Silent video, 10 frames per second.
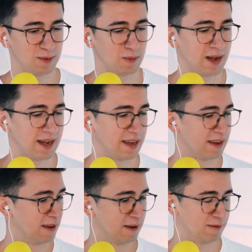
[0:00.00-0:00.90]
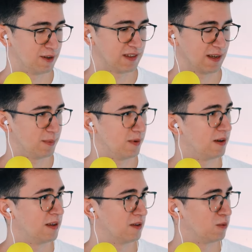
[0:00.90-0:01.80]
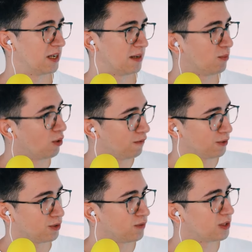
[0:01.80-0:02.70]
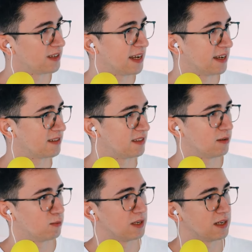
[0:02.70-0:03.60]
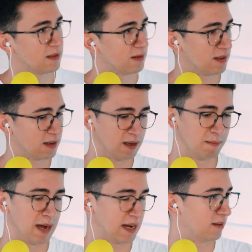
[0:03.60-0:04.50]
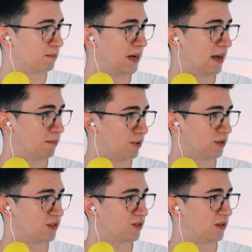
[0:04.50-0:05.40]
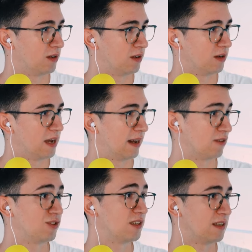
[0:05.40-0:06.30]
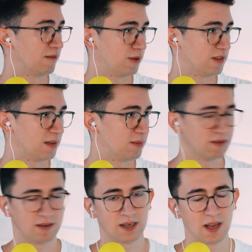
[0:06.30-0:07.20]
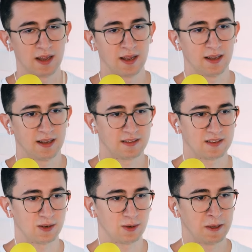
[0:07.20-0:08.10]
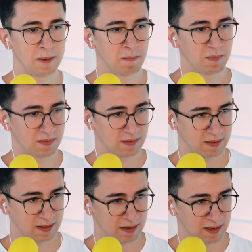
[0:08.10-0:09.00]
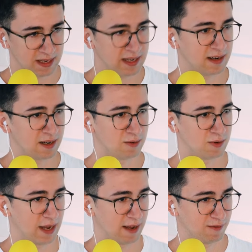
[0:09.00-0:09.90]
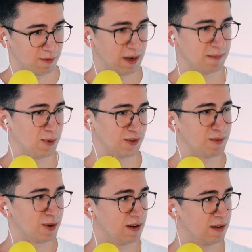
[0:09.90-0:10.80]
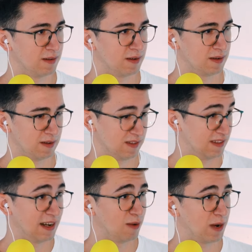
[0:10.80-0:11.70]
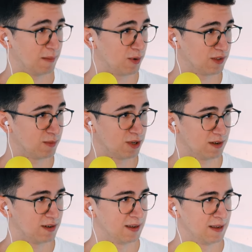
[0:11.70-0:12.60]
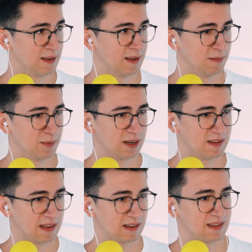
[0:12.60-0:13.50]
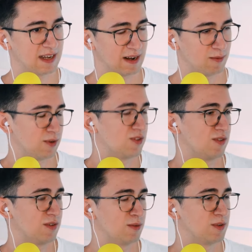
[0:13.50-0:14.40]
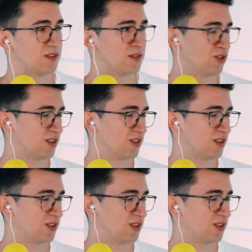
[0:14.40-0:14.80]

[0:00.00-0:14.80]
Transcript: you know, why, for example, we need more photovoltaics than we need market bots, electricity, for example, right? And so here now you have a white box model, still a white box model, but it's at a scale which humans